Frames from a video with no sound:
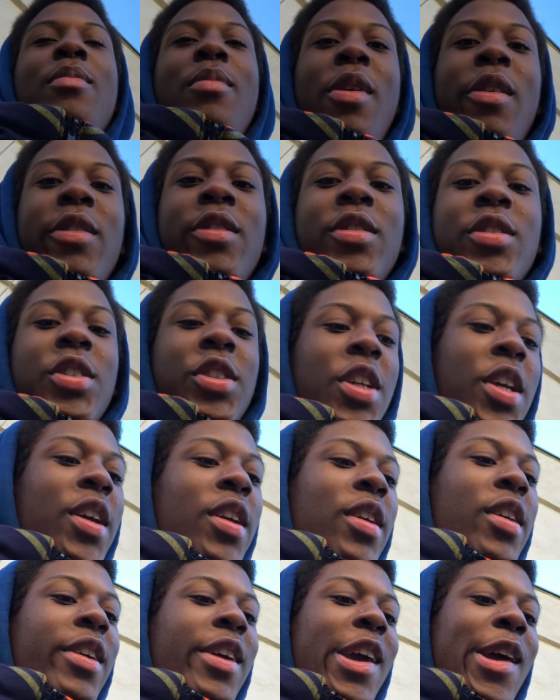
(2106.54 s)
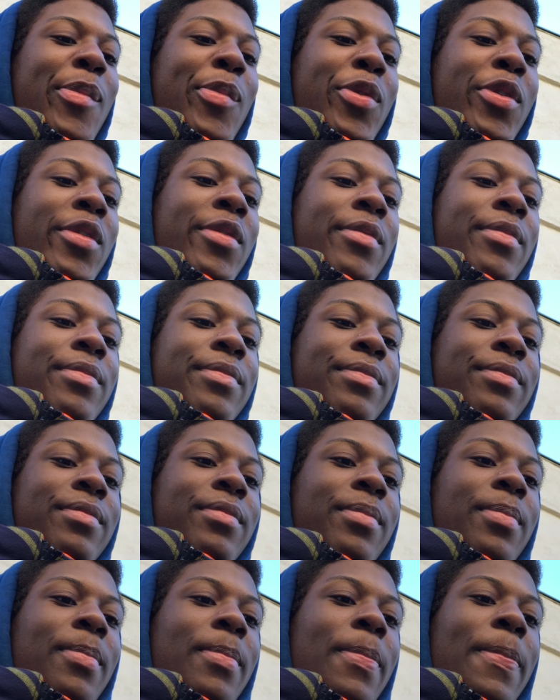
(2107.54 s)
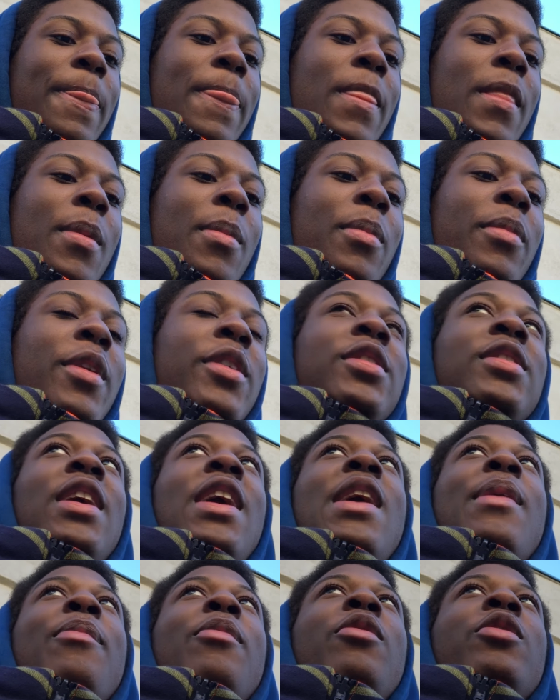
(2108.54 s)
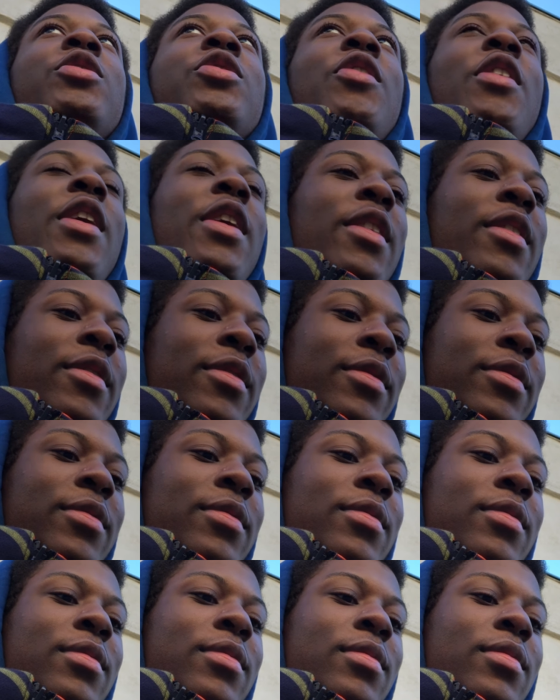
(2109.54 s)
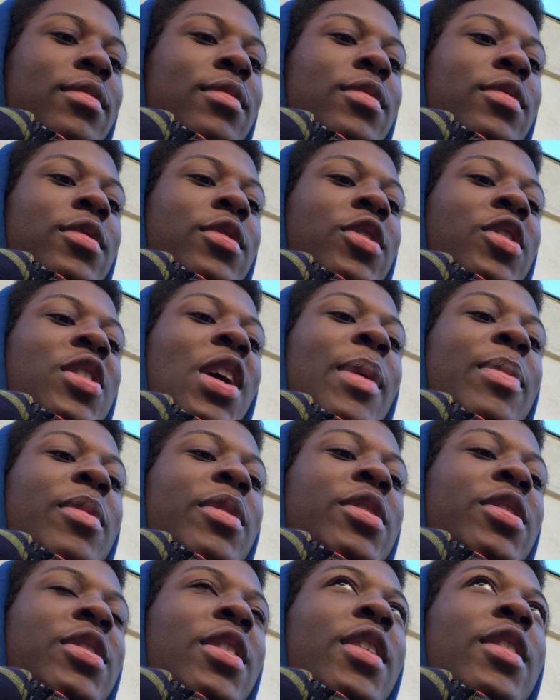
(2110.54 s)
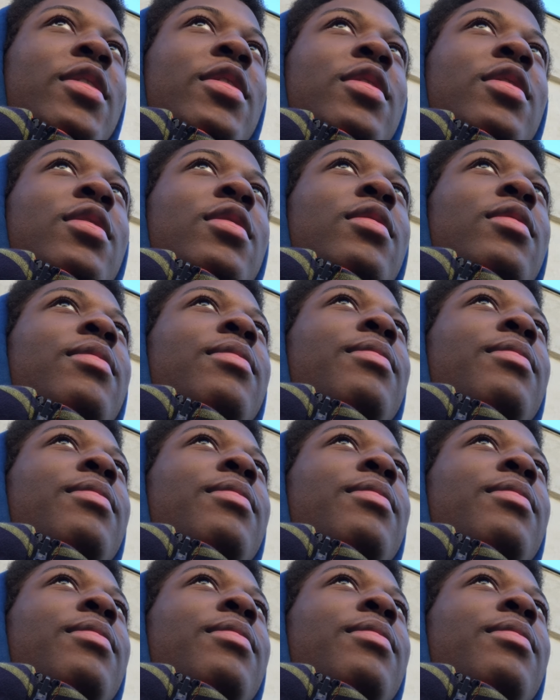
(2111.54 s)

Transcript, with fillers: Brother just shaking the camera. This Amos, right? Chapter 6.